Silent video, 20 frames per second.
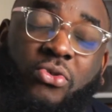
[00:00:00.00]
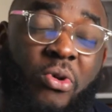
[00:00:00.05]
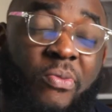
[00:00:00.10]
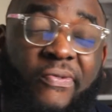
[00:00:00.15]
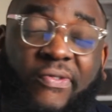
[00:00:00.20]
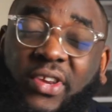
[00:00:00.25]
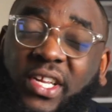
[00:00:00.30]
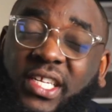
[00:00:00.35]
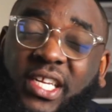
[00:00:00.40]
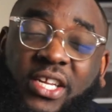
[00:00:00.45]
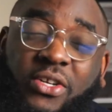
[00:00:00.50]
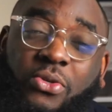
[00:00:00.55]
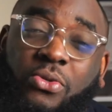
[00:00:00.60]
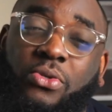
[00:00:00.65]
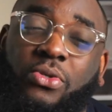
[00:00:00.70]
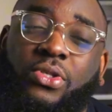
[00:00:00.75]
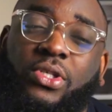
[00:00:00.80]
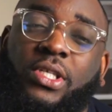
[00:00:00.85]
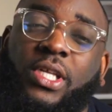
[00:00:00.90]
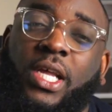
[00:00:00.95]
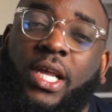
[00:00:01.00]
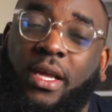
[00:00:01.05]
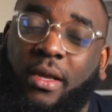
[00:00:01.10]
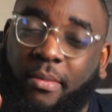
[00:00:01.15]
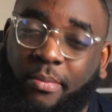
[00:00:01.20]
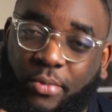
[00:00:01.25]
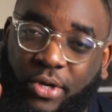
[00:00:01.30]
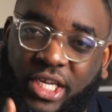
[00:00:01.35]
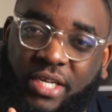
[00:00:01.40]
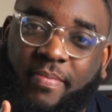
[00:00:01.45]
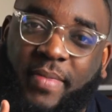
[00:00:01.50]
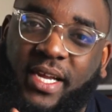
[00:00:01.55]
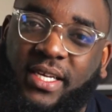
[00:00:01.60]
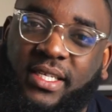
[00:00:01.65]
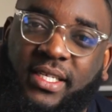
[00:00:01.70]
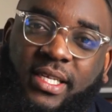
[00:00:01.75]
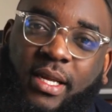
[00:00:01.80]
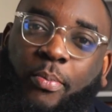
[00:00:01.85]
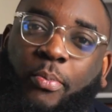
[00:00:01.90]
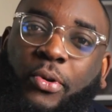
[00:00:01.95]
Hopefully they don't, but they might
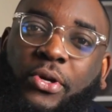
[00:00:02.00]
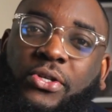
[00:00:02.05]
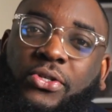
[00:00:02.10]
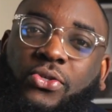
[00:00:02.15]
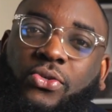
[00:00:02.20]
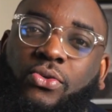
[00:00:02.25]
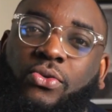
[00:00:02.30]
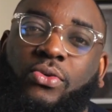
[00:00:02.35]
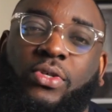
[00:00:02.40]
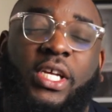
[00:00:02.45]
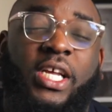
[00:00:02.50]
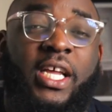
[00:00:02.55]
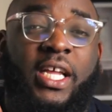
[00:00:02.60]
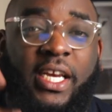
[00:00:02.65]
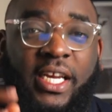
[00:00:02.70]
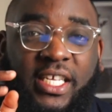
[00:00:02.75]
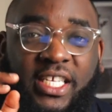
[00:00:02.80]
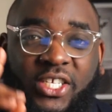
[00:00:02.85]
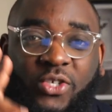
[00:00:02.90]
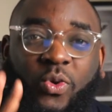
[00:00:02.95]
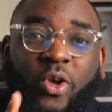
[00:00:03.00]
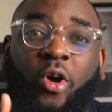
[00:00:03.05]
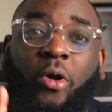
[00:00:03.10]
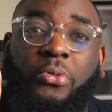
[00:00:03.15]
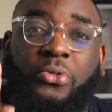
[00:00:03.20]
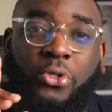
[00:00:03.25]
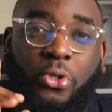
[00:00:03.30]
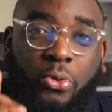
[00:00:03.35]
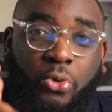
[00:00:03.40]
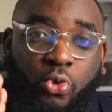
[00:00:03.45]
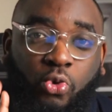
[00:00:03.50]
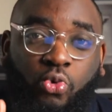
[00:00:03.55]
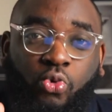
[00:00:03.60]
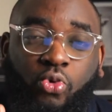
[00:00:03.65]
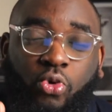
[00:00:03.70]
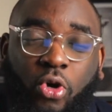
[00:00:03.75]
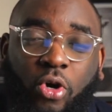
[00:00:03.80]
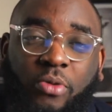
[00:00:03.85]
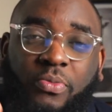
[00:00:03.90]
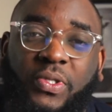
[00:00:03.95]
disappoint you. This is where option 2
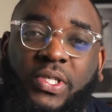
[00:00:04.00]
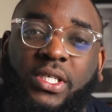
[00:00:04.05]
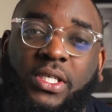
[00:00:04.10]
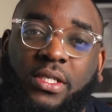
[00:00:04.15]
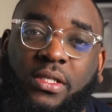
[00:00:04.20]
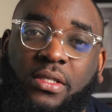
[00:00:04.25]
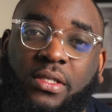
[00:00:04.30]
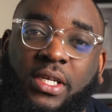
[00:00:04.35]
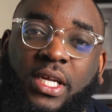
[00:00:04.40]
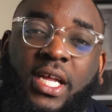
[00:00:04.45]
comes in.